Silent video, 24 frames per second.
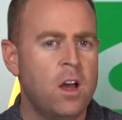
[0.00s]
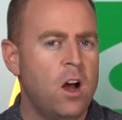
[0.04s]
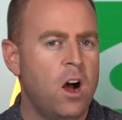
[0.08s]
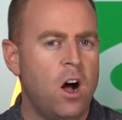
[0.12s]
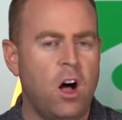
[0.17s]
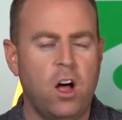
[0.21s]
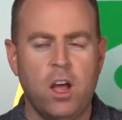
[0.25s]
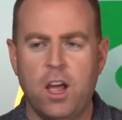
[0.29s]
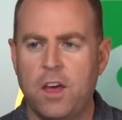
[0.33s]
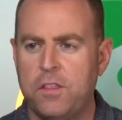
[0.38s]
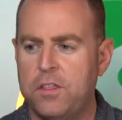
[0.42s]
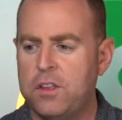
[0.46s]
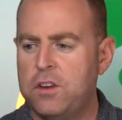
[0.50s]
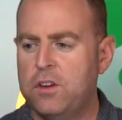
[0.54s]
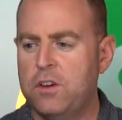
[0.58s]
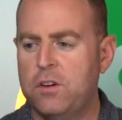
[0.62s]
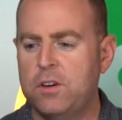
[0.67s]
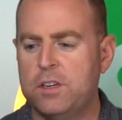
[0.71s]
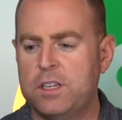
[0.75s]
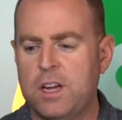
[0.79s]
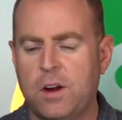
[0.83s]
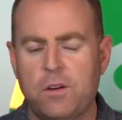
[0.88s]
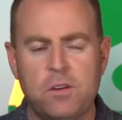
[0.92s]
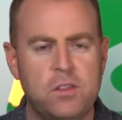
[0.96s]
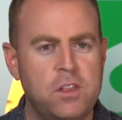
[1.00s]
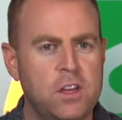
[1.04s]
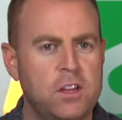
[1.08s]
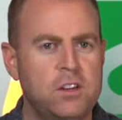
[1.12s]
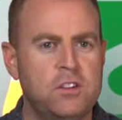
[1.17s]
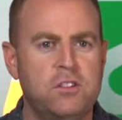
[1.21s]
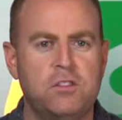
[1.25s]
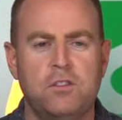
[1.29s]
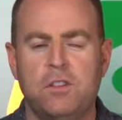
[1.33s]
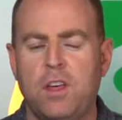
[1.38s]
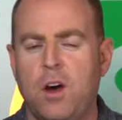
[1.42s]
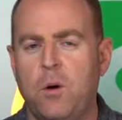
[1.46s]
All you have to do is everything
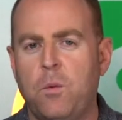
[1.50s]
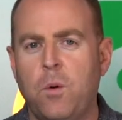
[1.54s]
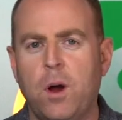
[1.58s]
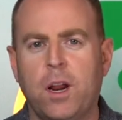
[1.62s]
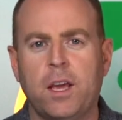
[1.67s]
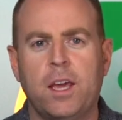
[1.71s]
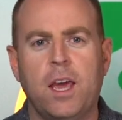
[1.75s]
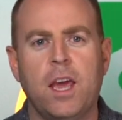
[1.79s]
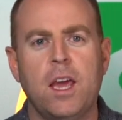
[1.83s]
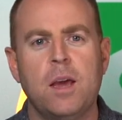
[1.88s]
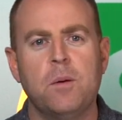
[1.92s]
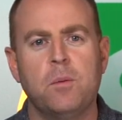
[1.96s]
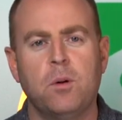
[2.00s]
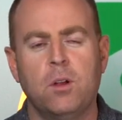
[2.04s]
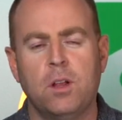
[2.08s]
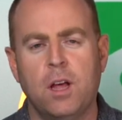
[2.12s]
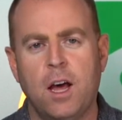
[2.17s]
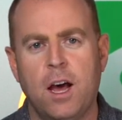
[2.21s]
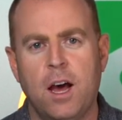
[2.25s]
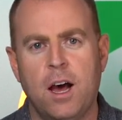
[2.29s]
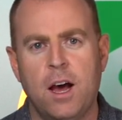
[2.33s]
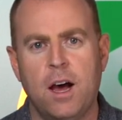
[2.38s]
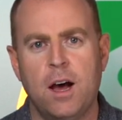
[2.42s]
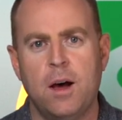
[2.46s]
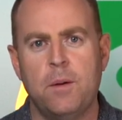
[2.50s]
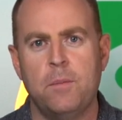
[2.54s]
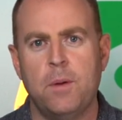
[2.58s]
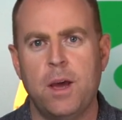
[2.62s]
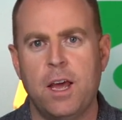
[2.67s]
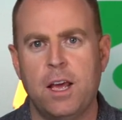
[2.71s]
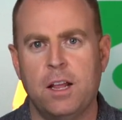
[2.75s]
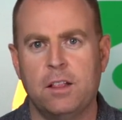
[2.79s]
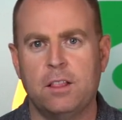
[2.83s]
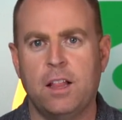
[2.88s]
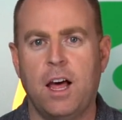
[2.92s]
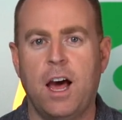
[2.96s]
is through that one cable. Um,
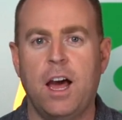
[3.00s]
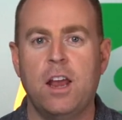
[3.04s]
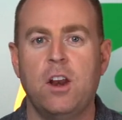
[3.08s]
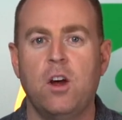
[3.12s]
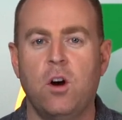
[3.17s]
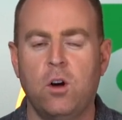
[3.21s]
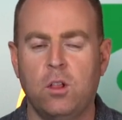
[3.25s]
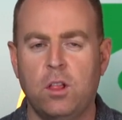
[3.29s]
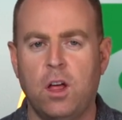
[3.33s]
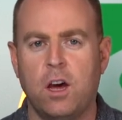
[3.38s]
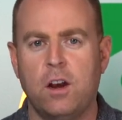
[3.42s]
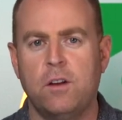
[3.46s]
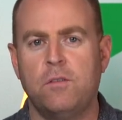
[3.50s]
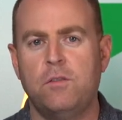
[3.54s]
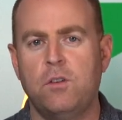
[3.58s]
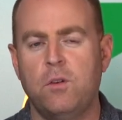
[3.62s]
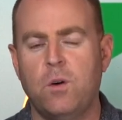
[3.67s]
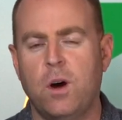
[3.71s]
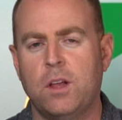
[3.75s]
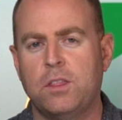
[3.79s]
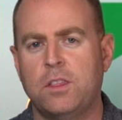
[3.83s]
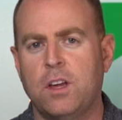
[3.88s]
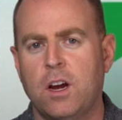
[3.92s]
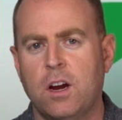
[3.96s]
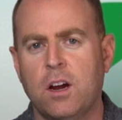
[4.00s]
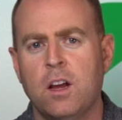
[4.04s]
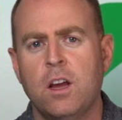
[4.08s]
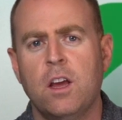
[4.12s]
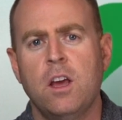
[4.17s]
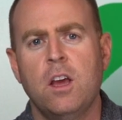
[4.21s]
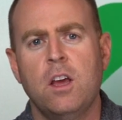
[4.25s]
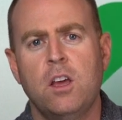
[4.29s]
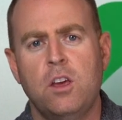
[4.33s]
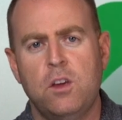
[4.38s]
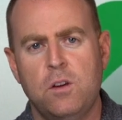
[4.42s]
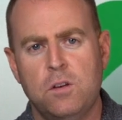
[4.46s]
and I know a lot of you out there
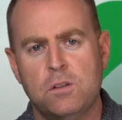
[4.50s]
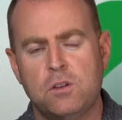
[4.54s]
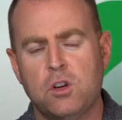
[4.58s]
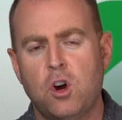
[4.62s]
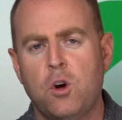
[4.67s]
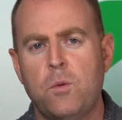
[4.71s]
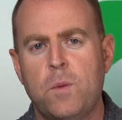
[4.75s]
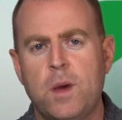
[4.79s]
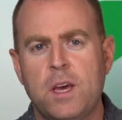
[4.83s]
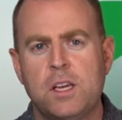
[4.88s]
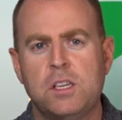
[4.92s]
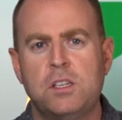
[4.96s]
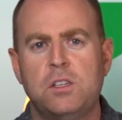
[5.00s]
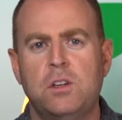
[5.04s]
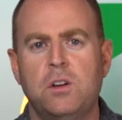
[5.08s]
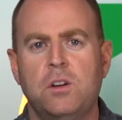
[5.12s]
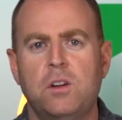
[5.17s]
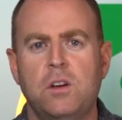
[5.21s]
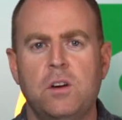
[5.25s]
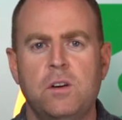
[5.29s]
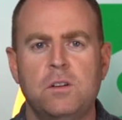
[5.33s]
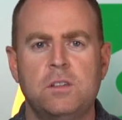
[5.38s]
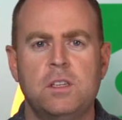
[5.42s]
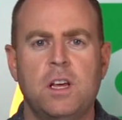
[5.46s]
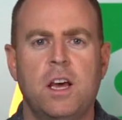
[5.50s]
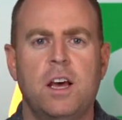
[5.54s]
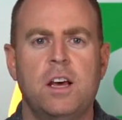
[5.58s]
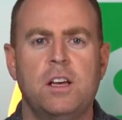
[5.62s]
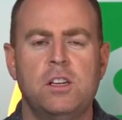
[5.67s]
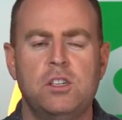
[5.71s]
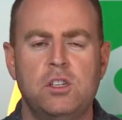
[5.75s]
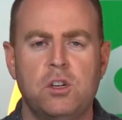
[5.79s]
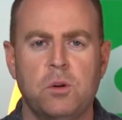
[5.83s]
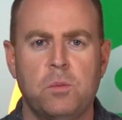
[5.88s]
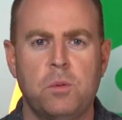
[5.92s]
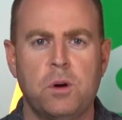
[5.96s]
use O B S Studios
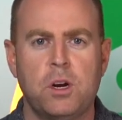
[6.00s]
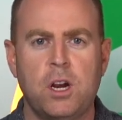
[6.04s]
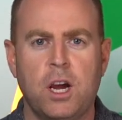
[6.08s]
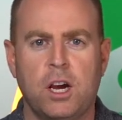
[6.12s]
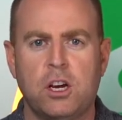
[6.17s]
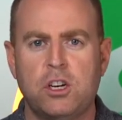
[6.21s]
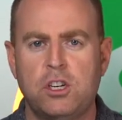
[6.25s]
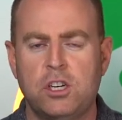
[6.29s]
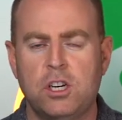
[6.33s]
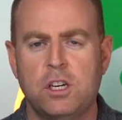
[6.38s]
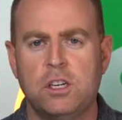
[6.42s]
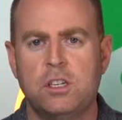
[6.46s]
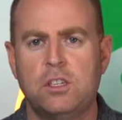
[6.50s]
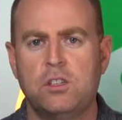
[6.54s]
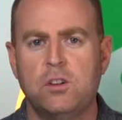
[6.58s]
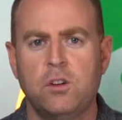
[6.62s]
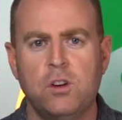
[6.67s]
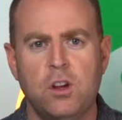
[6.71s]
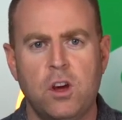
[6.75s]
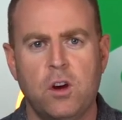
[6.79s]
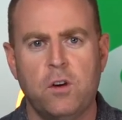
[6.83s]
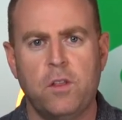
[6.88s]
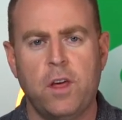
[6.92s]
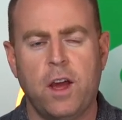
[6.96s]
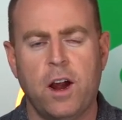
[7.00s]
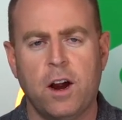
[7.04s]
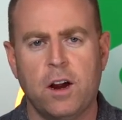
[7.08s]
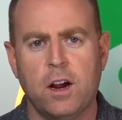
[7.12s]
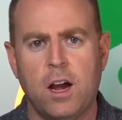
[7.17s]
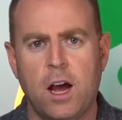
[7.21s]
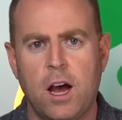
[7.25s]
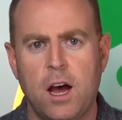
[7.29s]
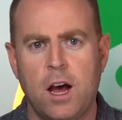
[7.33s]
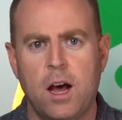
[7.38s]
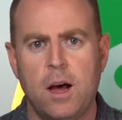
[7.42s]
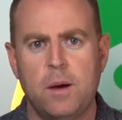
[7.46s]
as your production studio
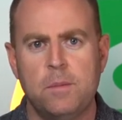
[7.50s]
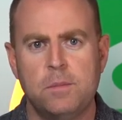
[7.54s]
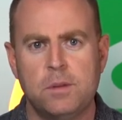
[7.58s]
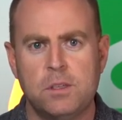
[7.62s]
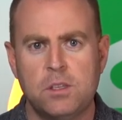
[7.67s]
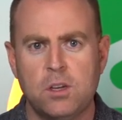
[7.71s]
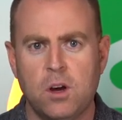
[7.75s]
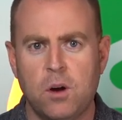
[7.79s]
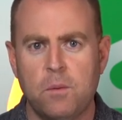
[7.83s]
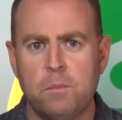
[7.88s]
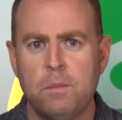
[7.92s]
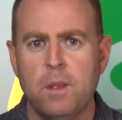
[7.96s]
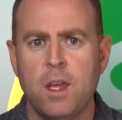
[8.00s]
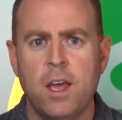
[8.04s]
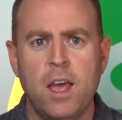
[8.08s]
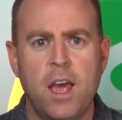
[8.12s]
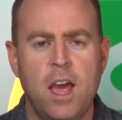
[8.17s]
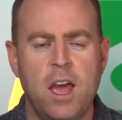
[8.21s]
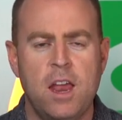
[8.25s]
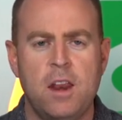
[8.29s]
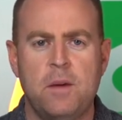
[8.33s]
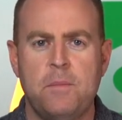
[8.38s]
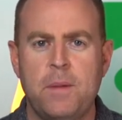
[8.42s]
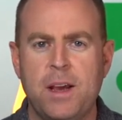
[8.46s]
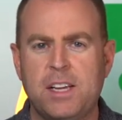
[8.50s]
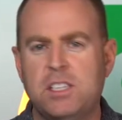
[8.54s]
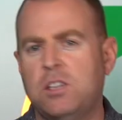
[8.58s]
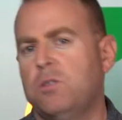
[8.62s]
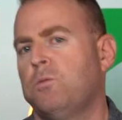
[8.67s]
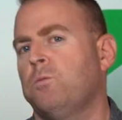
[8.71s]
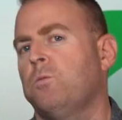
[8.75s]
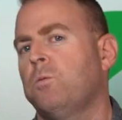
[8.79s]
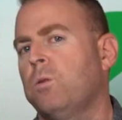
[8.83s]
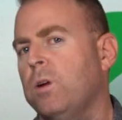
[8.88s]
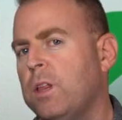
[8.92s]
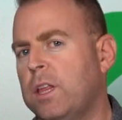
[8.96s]
there, um, so, and it makes it
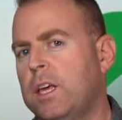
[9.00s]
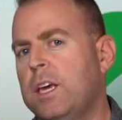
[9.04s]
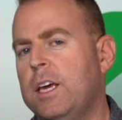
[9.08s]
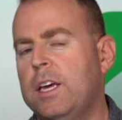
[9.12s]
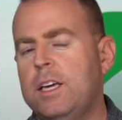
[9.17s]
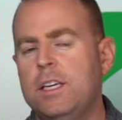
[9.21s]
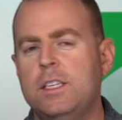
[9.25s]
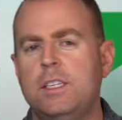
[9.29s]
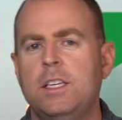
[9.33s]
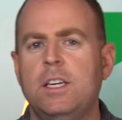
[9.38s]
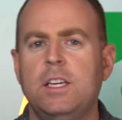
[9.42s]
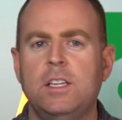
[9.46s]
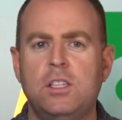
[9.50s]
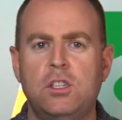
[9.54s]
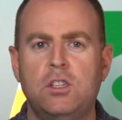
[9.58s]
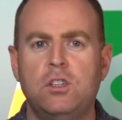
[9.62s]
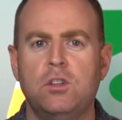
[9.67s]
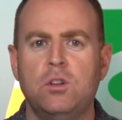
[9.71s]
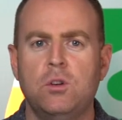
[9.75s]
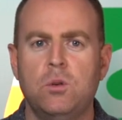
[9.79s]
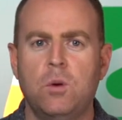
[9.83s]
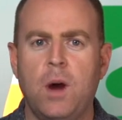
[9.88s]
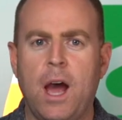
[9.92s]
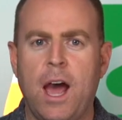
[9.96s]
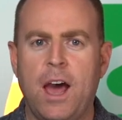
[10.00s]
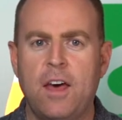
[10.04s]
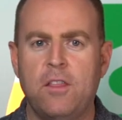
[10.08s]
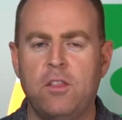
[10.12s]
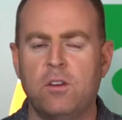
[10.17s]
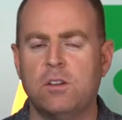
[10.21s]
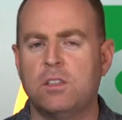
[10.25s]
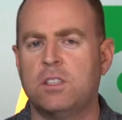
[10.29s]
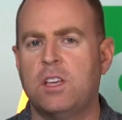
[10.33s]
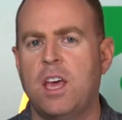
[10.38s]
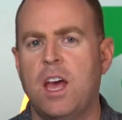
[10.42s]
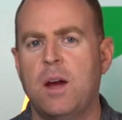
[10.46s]
really easy to add
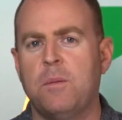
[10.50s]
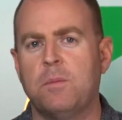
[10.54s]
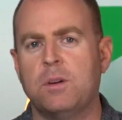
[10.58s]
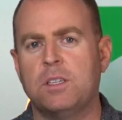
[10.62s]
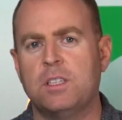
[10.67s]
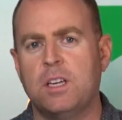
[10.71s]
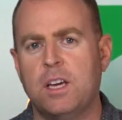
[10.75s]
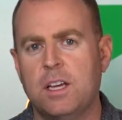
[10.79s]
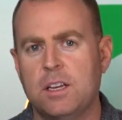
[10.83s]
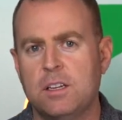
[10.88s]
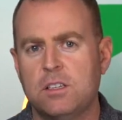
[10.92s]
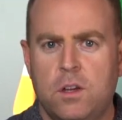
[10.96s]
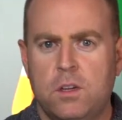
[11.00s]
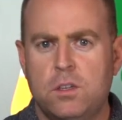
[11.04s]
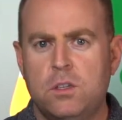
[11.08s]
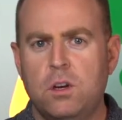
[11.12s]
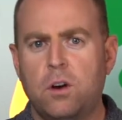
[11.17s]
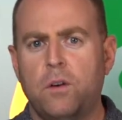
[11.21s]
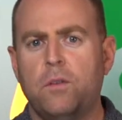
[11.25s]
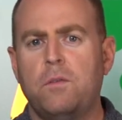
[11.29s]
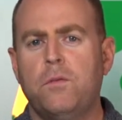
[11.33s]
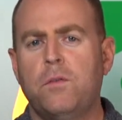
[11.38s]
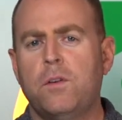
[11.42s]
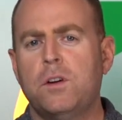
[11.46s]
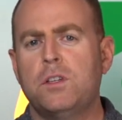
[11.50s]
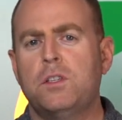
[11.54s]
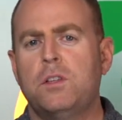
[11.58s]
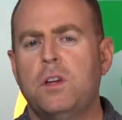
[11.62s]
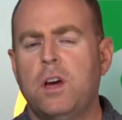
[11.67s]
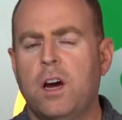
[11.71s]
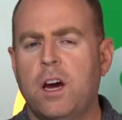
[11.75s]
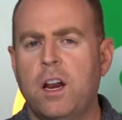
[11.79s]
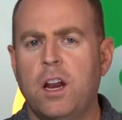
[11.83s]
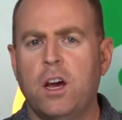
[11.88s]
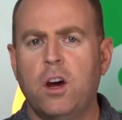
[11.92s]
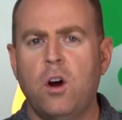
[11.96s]
those cameras in. So first
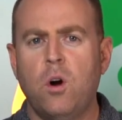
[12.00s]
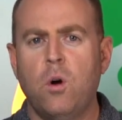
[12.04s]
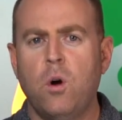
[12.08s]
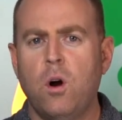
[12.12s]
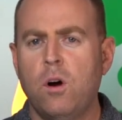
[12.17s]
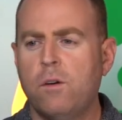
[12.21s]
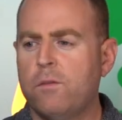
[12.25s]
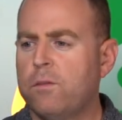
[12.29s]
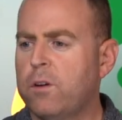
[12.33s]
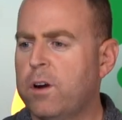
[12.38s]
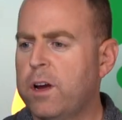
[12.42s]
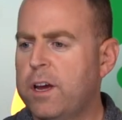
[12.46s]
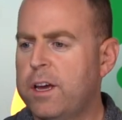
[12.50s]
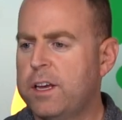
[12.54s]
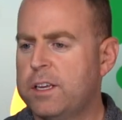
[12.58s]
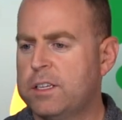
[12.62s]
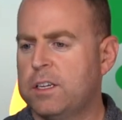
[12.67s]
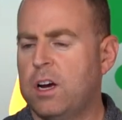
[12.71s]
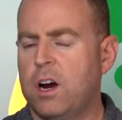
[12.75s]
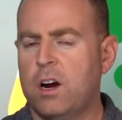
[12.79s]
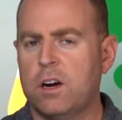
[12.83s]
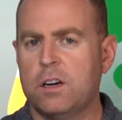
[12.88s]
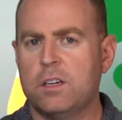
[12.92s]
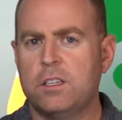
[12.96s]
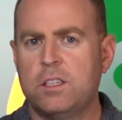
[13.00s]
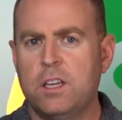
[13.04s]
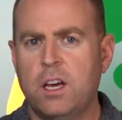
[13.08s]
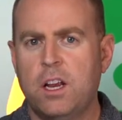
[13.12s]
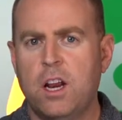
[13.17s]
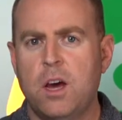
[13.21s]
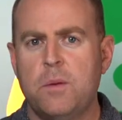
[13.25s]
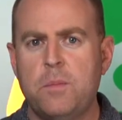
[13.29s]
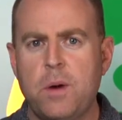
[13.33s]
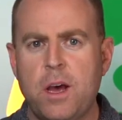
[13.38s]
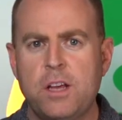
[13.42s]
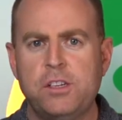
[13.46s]
thing I'm going to go over is our setup.